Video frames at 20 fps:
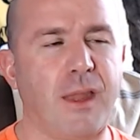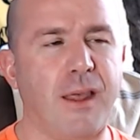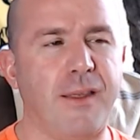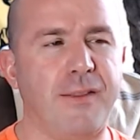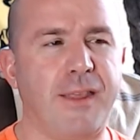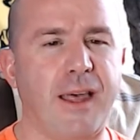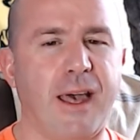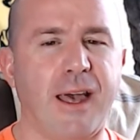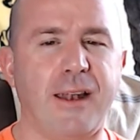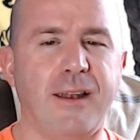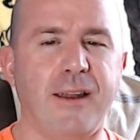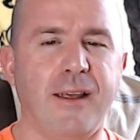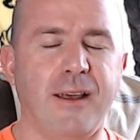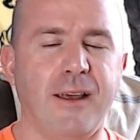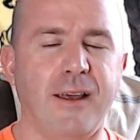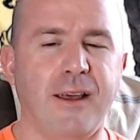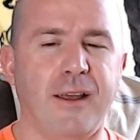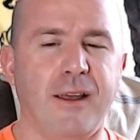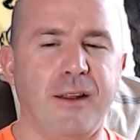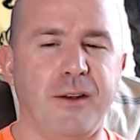that
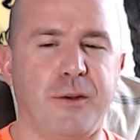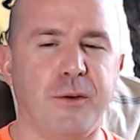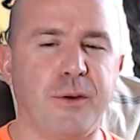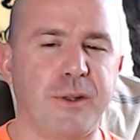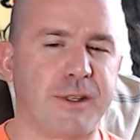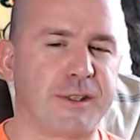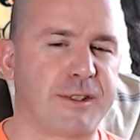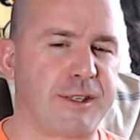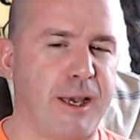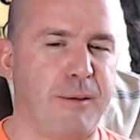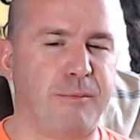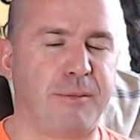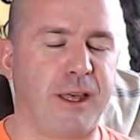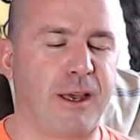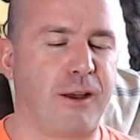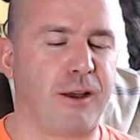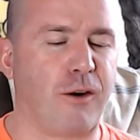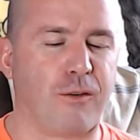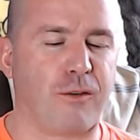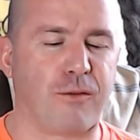doing the same
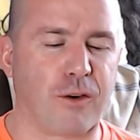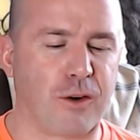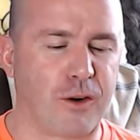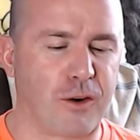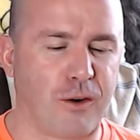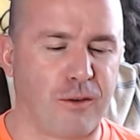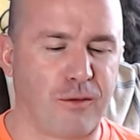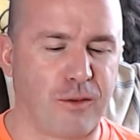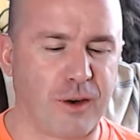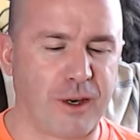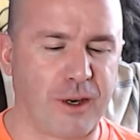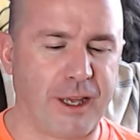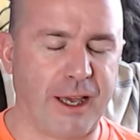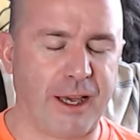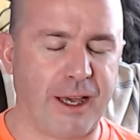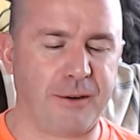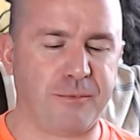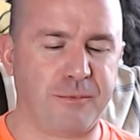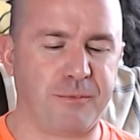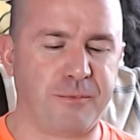thing over and over
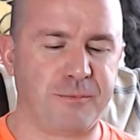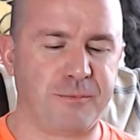again